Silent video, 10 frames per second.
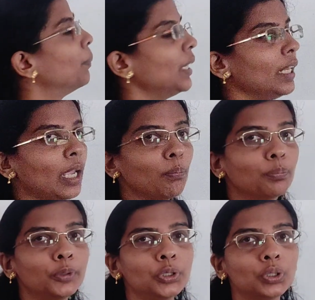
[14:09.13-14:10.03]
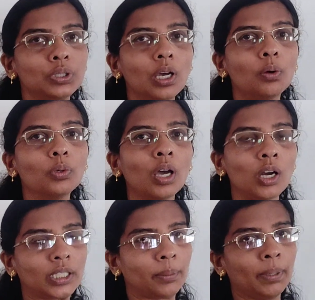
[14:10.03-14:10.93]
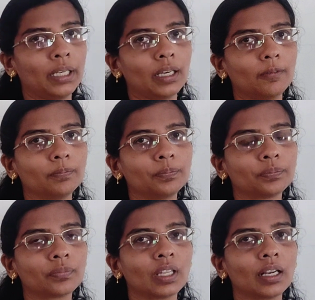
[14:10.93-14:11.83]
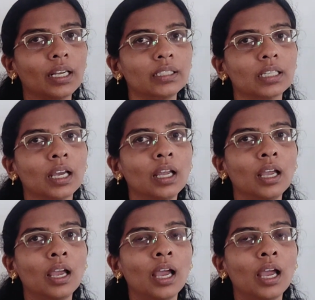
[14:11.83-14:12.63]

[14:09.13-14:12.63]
PDA, push down automata. Right?